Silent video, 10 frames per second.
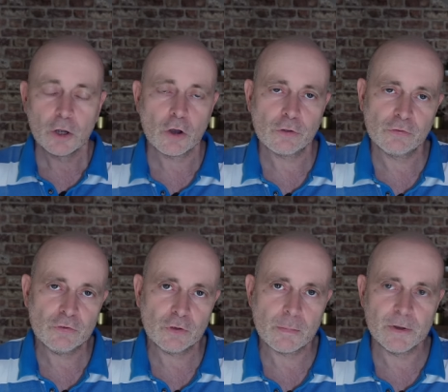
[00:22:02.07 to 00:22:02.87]

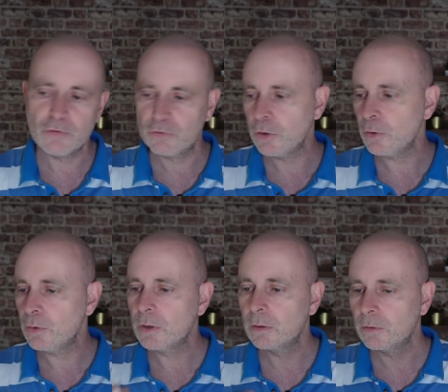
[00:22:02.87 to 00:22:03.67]
courses coming
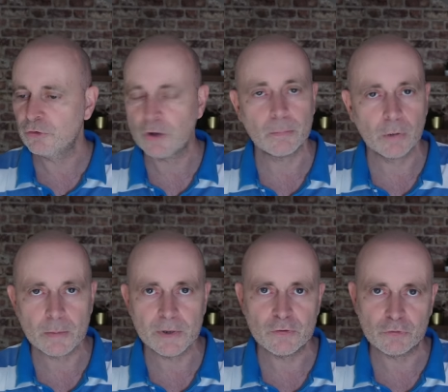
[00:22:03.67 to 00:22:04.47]
soon, shop coming